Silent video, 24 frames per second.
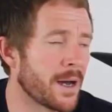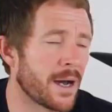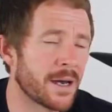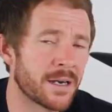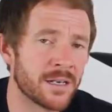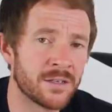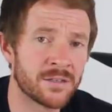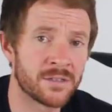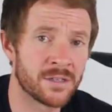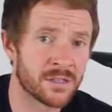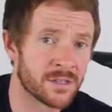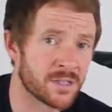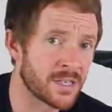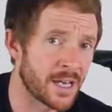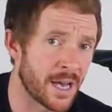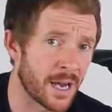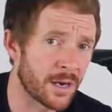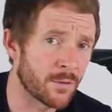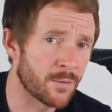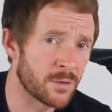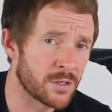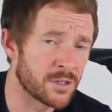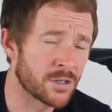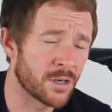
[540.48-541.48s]
part is the
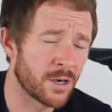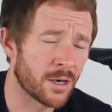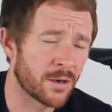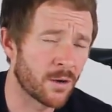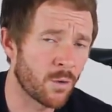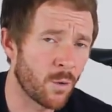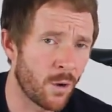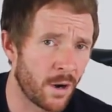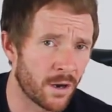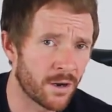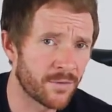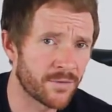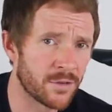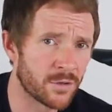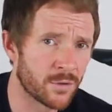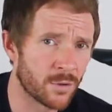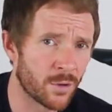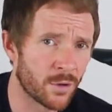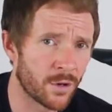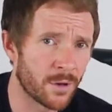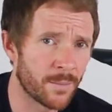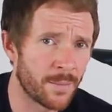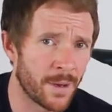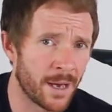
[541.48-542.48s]
stack, which I quite often
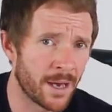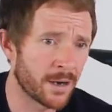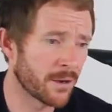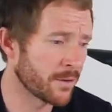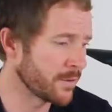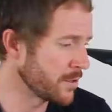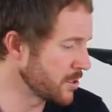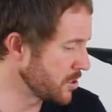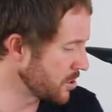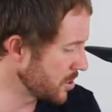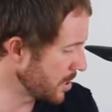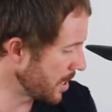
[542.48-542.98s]
talk about on this